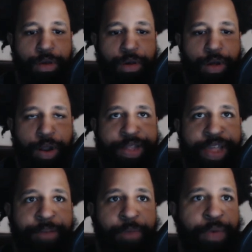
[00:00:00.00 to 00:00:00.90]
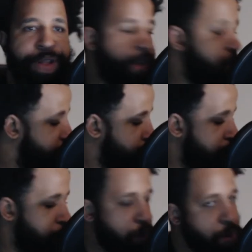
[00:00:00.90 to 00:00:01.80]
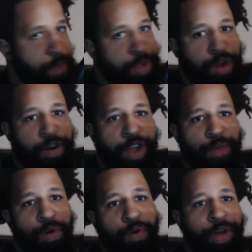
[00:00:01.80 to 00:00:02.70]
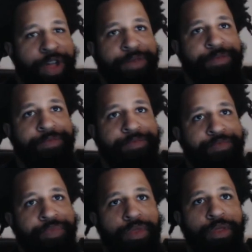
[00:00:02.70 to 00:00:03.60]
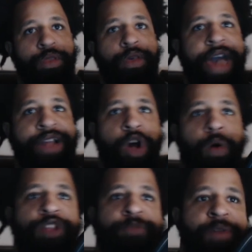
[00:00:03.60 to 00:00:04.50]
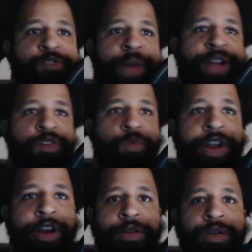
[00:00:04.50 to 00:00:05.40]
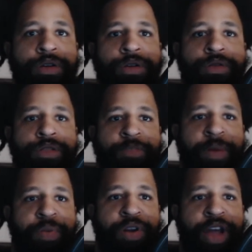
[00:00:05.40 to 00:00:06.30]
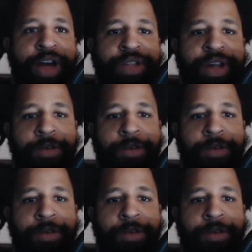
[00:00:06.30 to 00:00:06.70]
Let's take a moment to hear from Ray Borg. I'm going to turn it up real quick. As always, pay respect to the winner. These men put it out there.